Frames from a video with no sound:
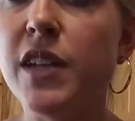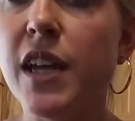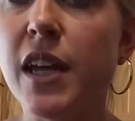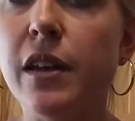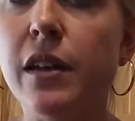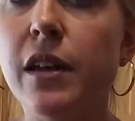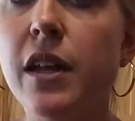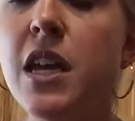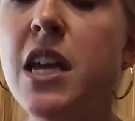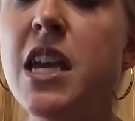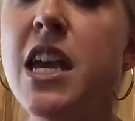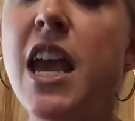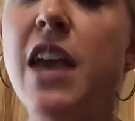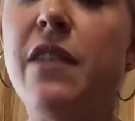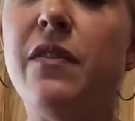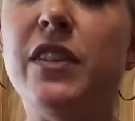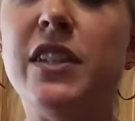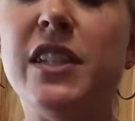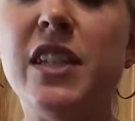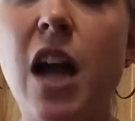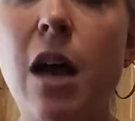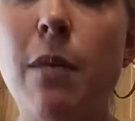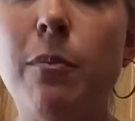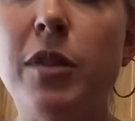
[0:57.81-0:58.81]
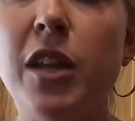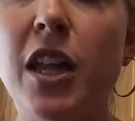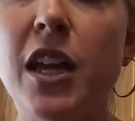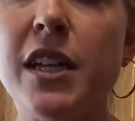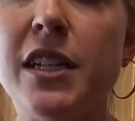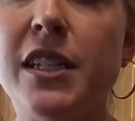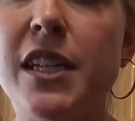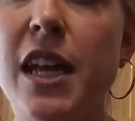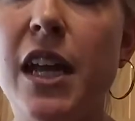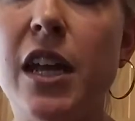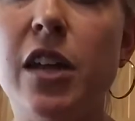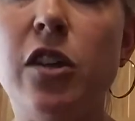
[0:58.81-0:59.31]
and if it's not
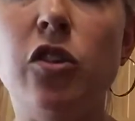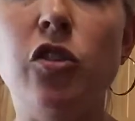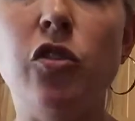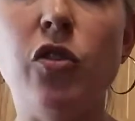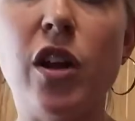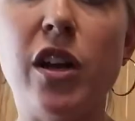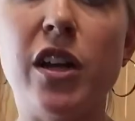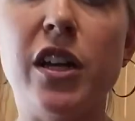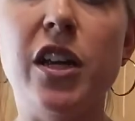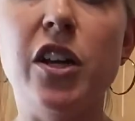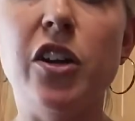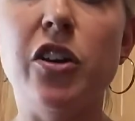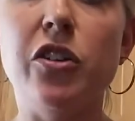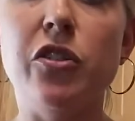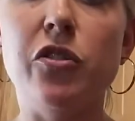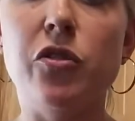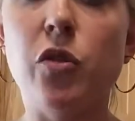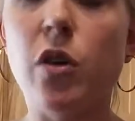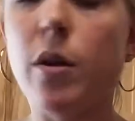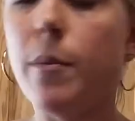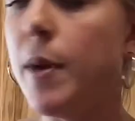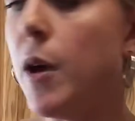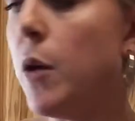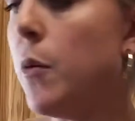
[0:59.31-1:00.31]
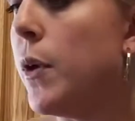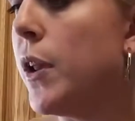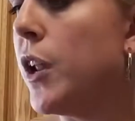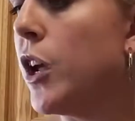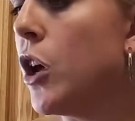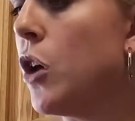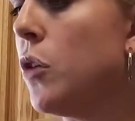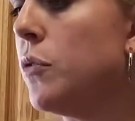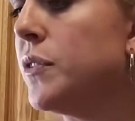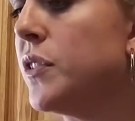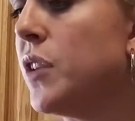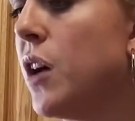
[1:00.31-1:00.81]
plugged in, you're not going to hear your doorbell when it
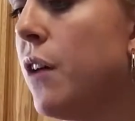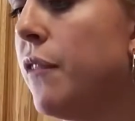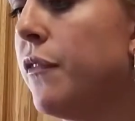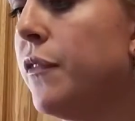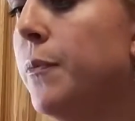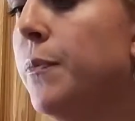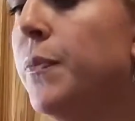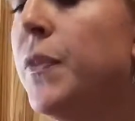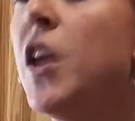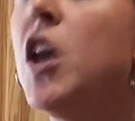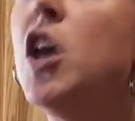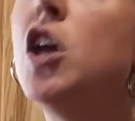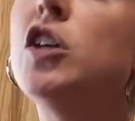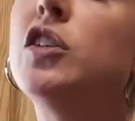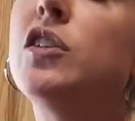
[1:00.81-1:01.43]
goes off.